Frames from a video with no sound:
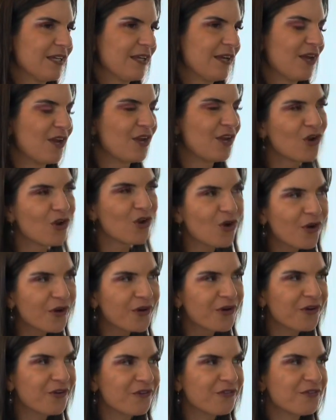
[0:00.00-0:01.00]
a lot
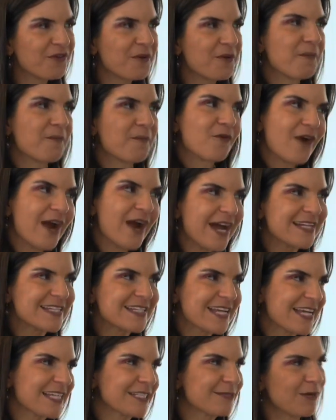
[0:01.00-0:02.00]
of brand
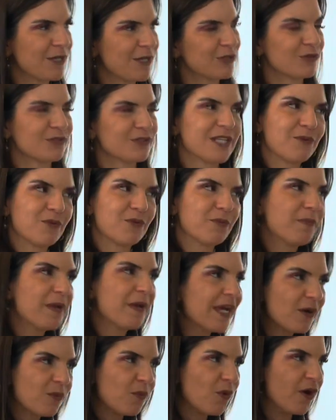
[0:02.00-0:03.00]
experts will say, well,
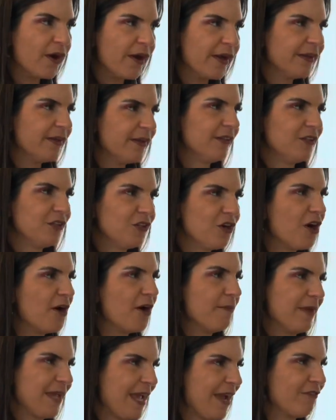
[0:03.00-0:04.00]
pick one, you
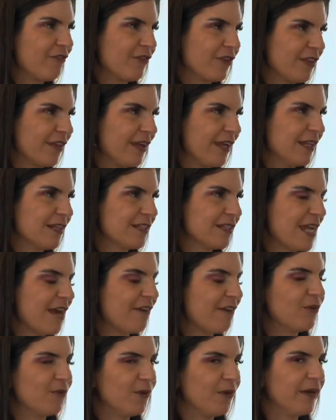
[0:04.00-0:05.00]
can't be everything to
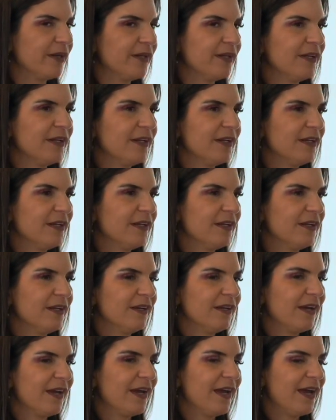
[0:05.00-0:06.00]
everyone.
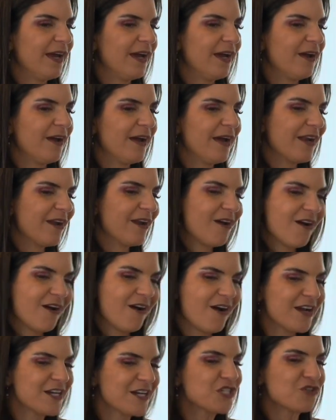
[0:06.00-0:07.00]
And
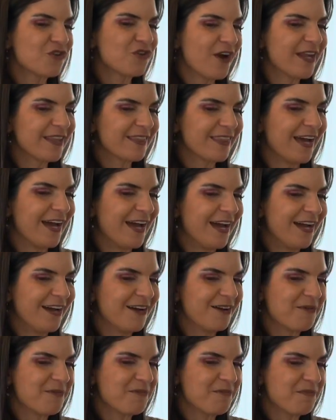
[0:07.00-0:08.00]
I tried
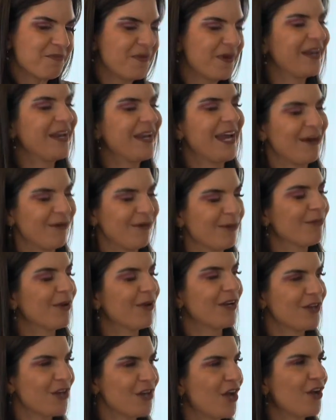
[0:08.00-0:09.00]
that, but now I'm
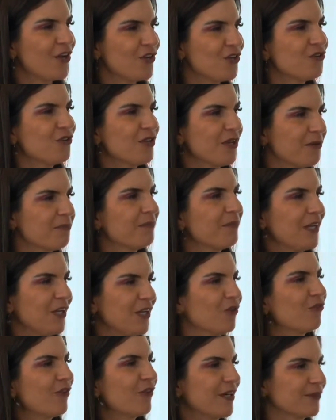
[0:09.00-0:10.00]
like, no, you can be
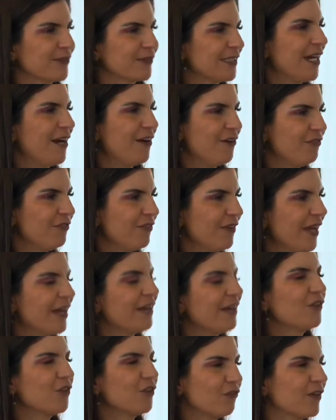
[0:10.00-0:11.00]
your real self. And
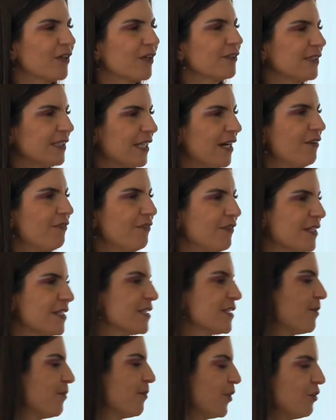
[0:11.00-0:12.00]
if your real self is
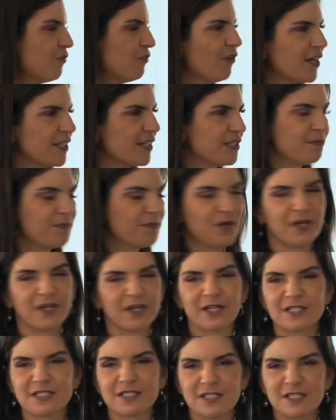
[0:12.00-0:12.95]
someone who writes a book and